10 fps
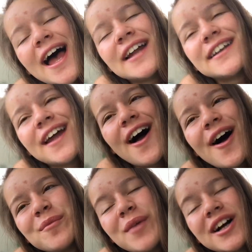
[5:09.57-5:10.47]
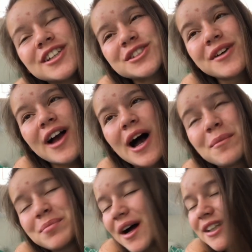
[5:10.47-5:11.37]
And I just woke
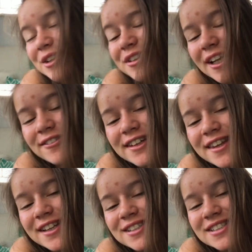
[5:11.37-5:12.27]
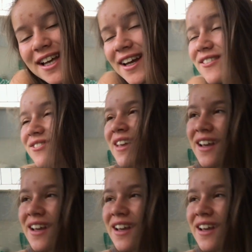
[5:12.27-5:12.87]
up. I don't really have anything to say.